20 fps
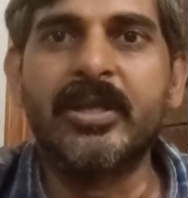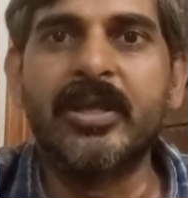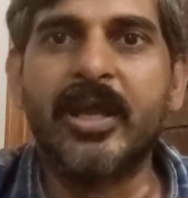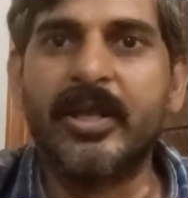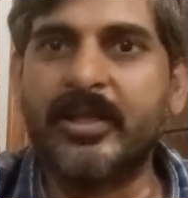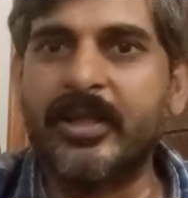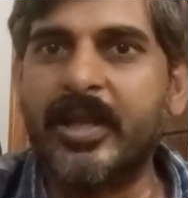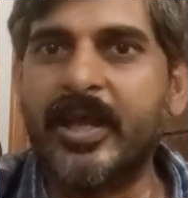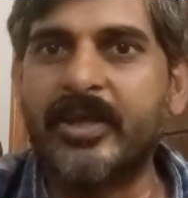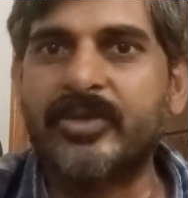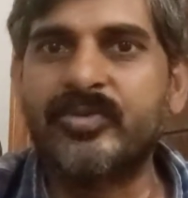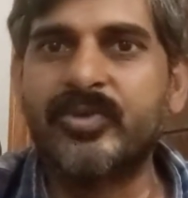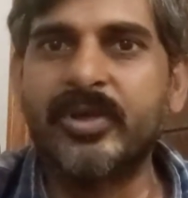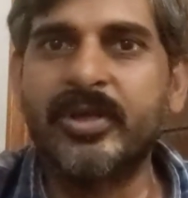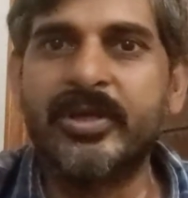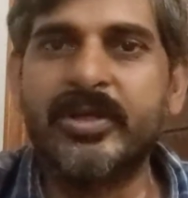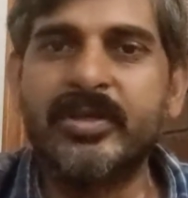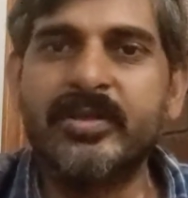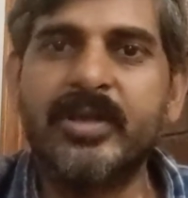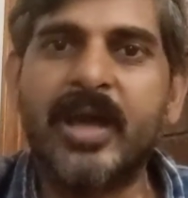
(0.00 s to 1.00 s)
and then actually
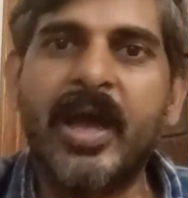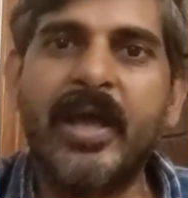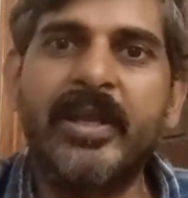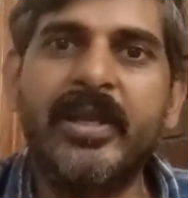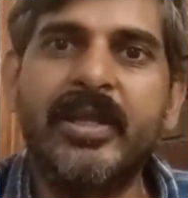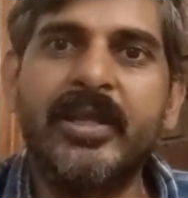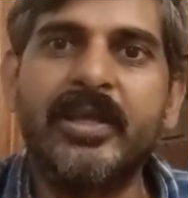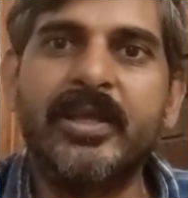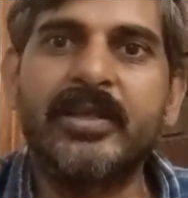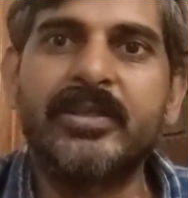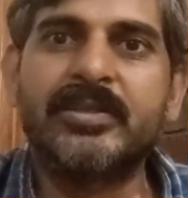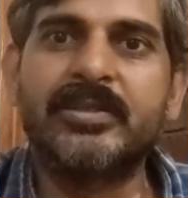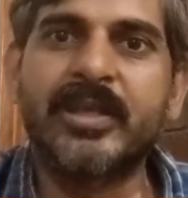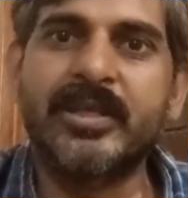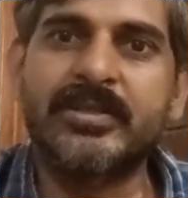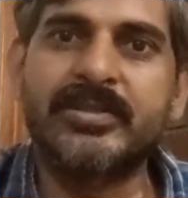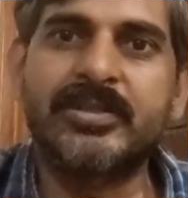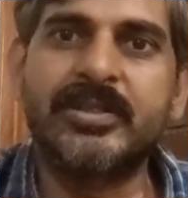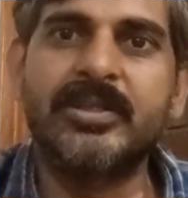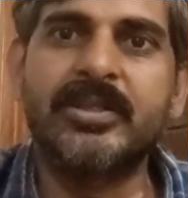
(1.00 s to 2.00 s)
designing it,
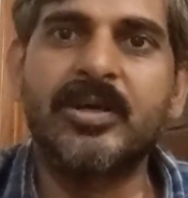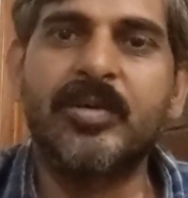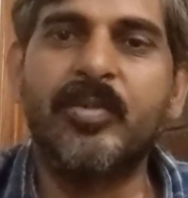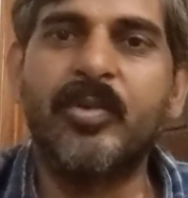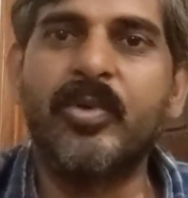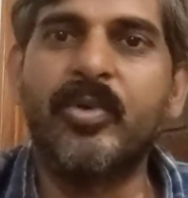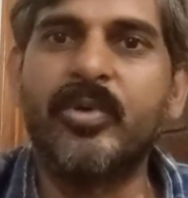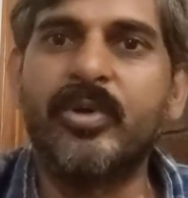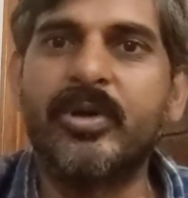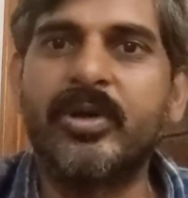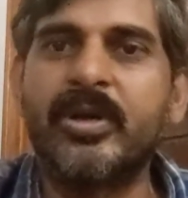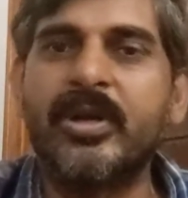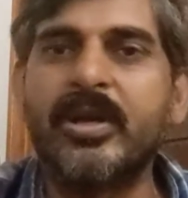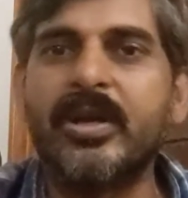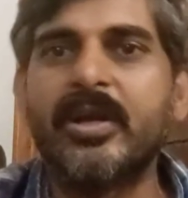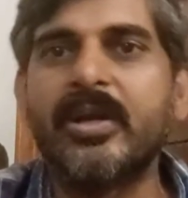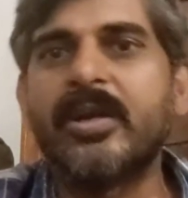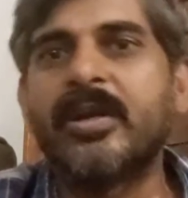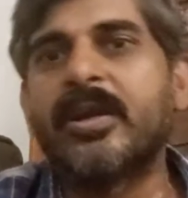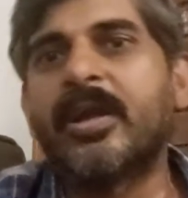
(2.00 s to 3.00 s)
testing the board,
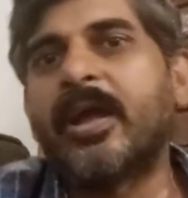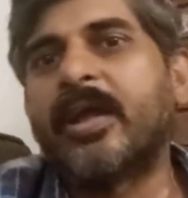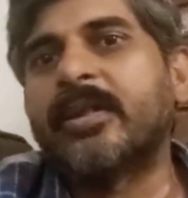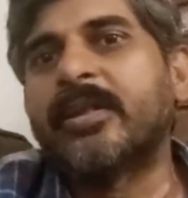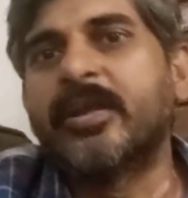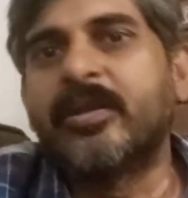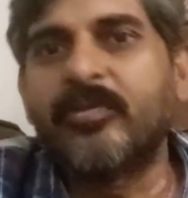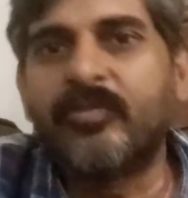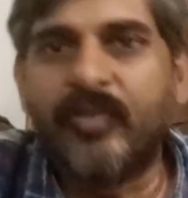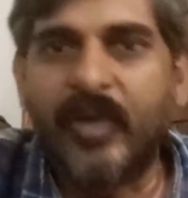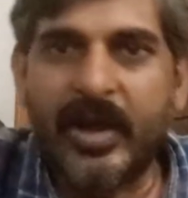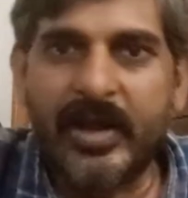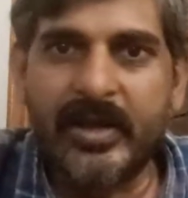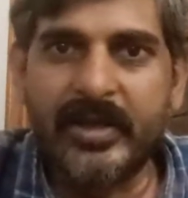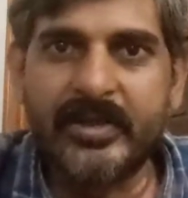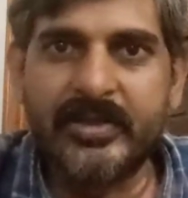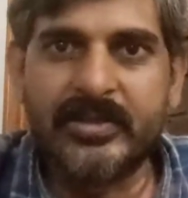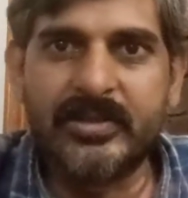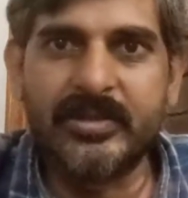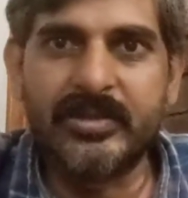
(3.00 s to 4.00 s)
and then
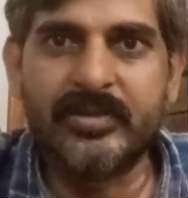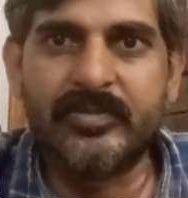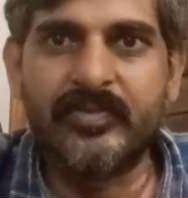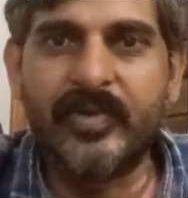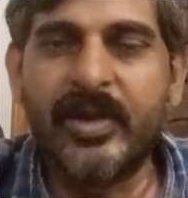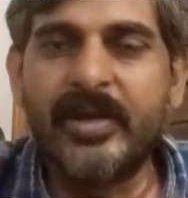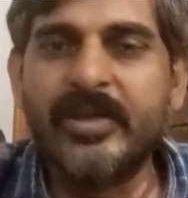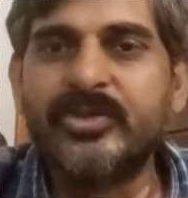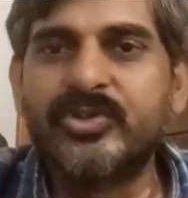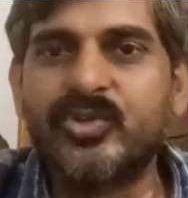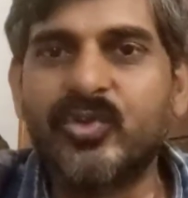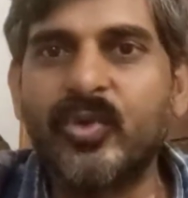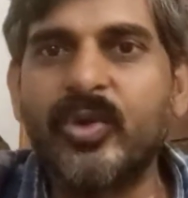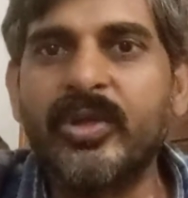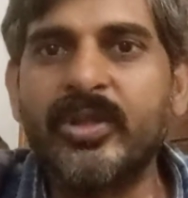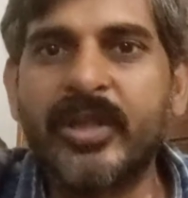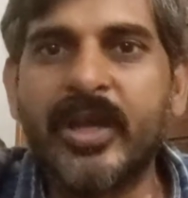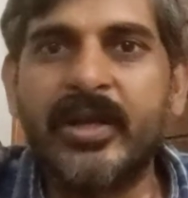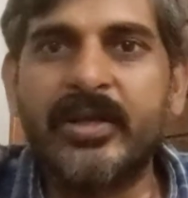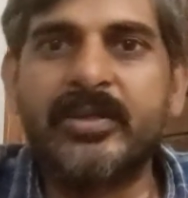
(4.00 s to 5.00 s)
finally
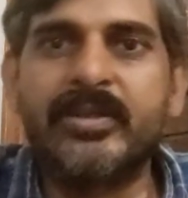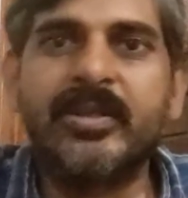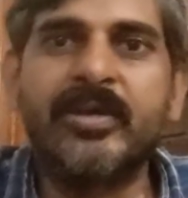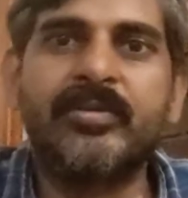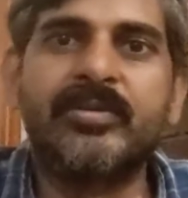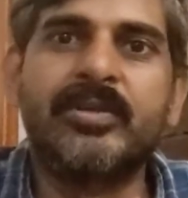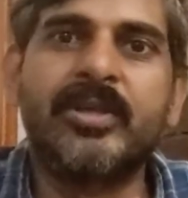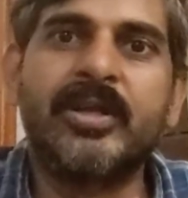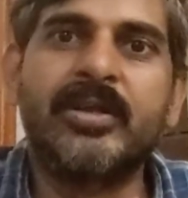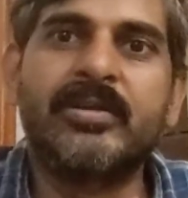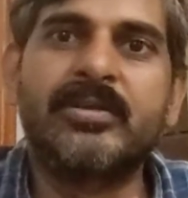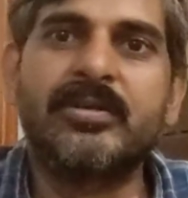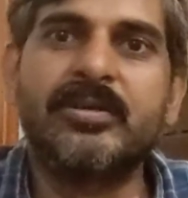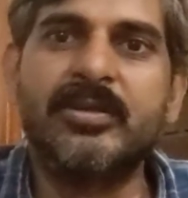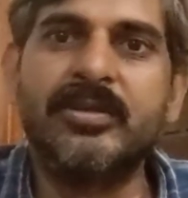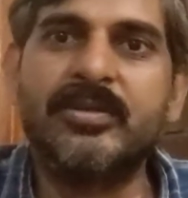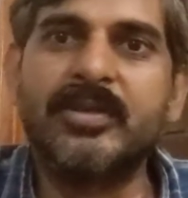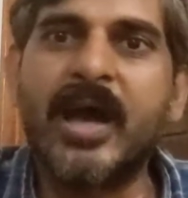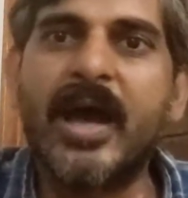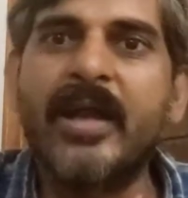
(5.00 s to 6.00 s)
showing that
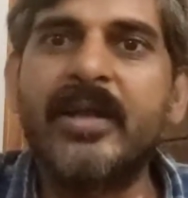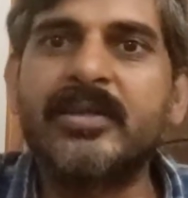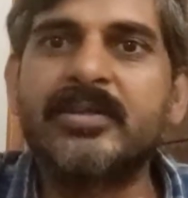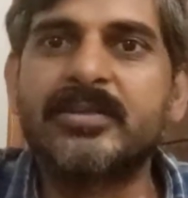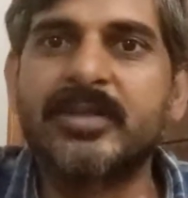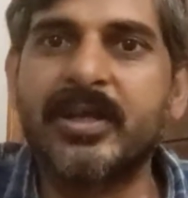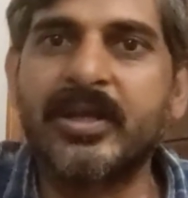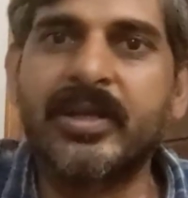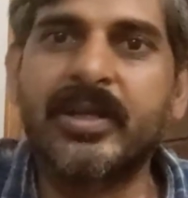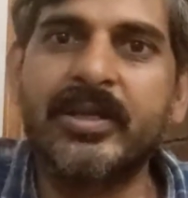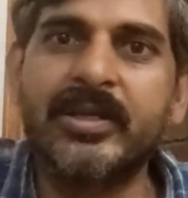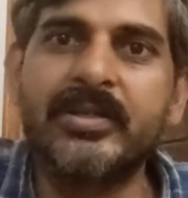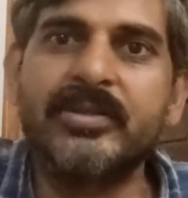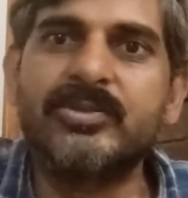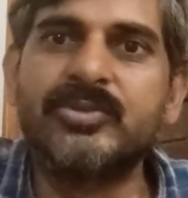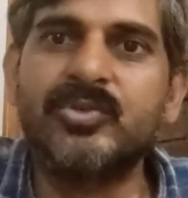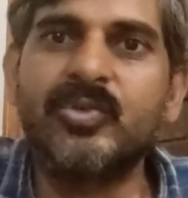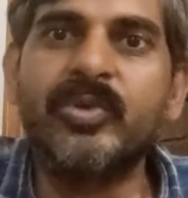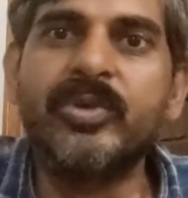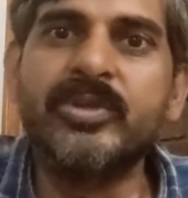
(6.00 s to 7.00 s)
design circuit
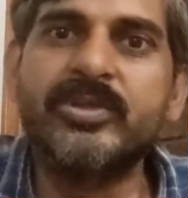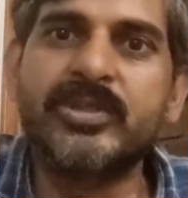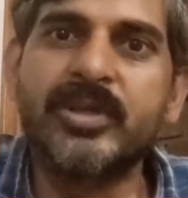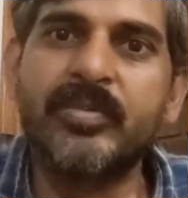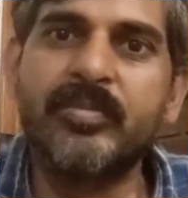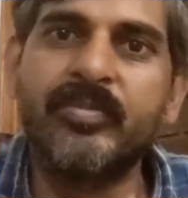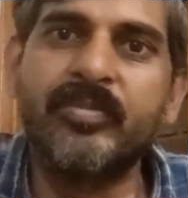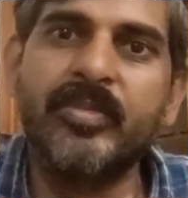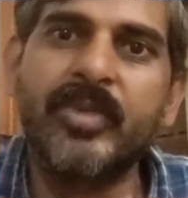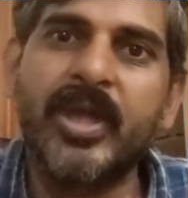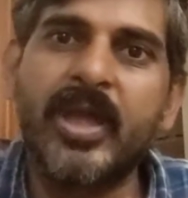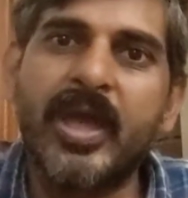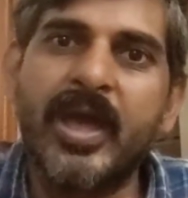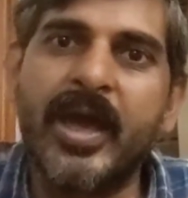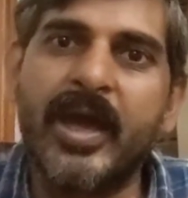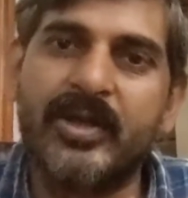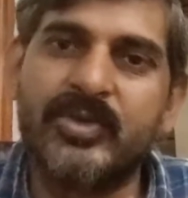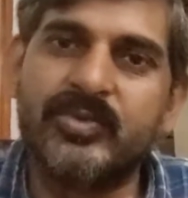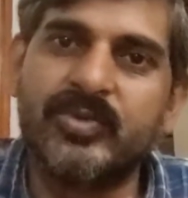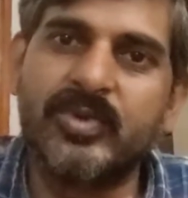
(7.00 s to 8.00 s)
is doing some
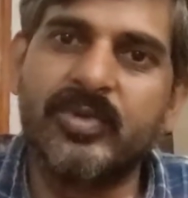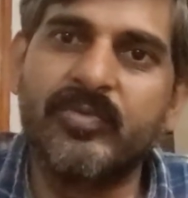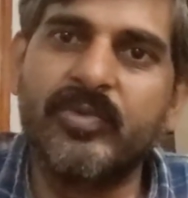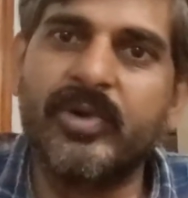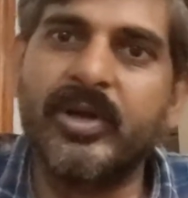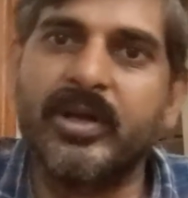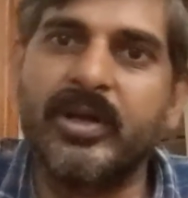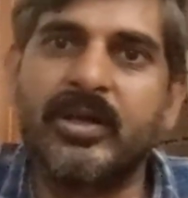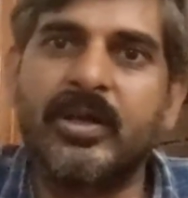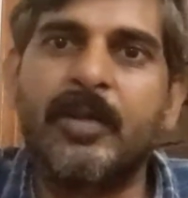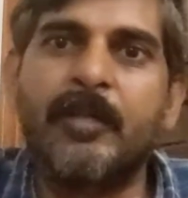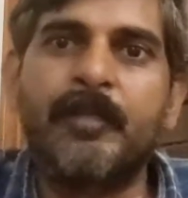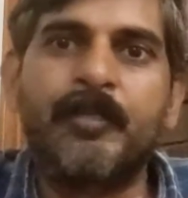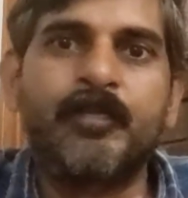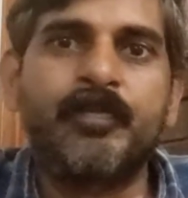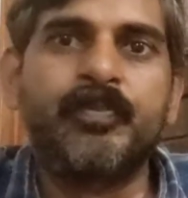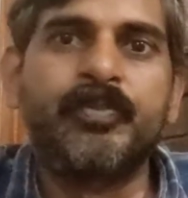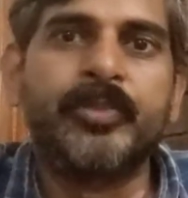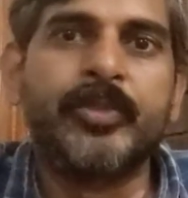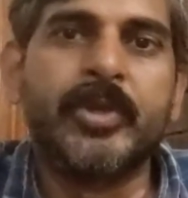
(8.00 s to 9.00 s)
actual work.
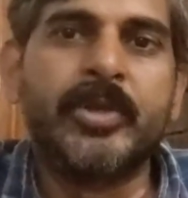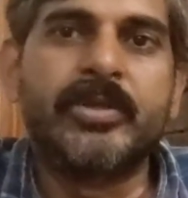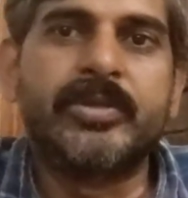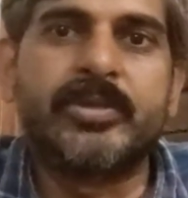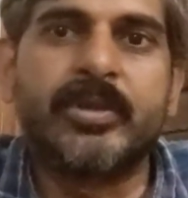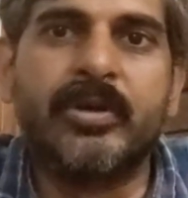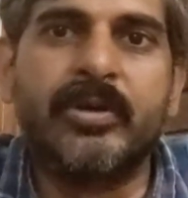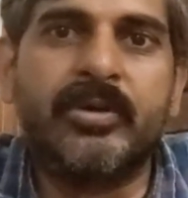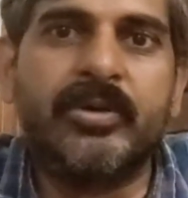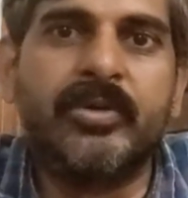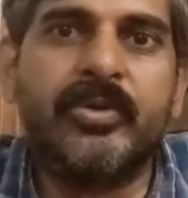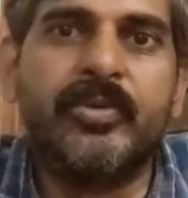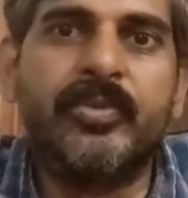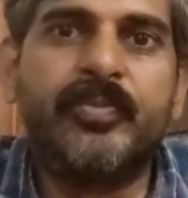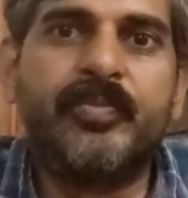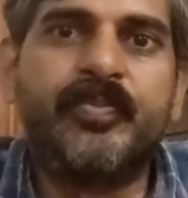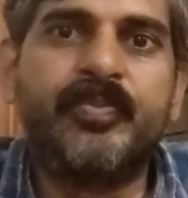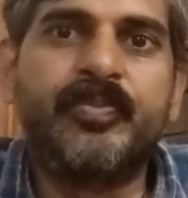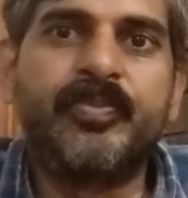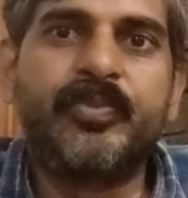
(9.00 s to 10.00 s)

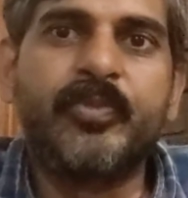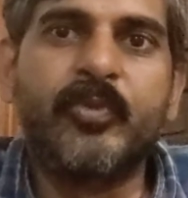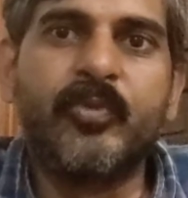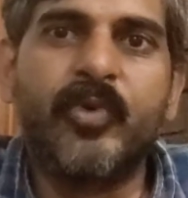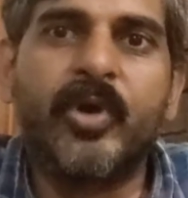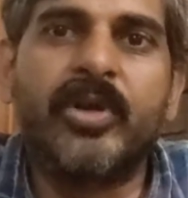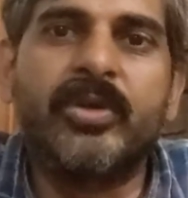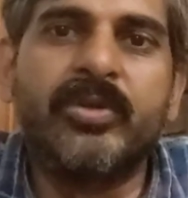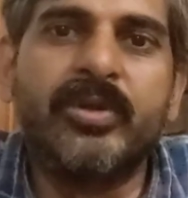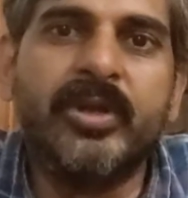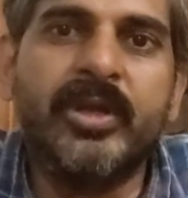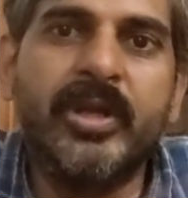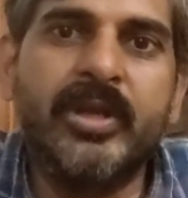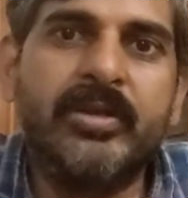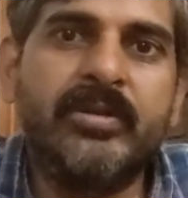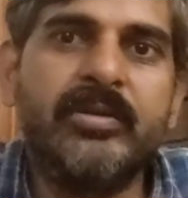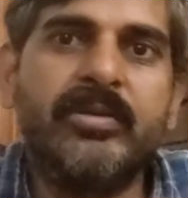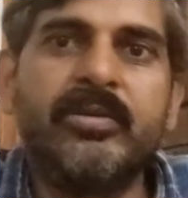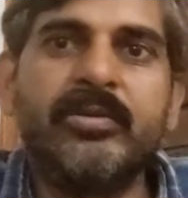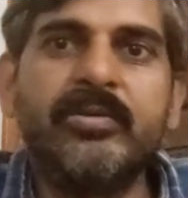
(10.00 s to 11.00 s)
So what you
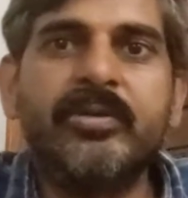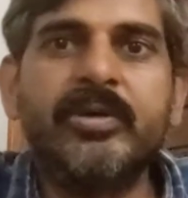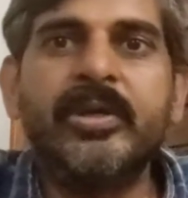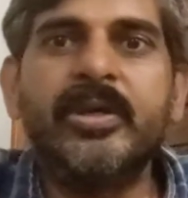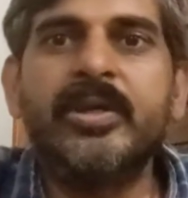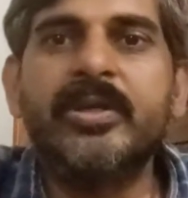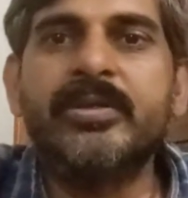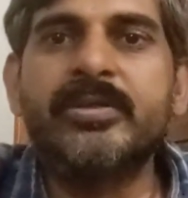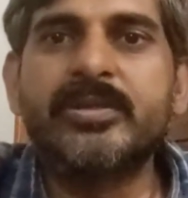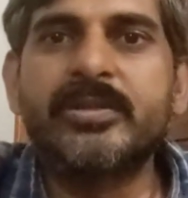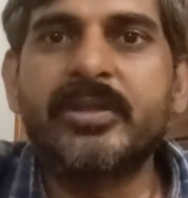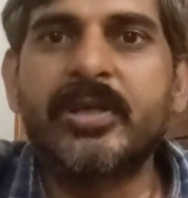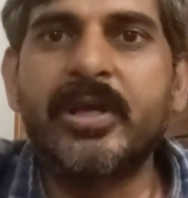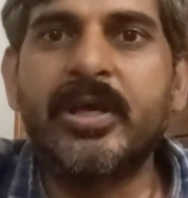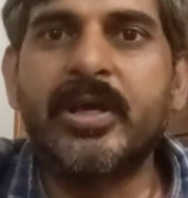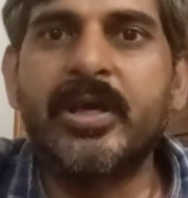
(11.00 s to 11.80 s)
need to do is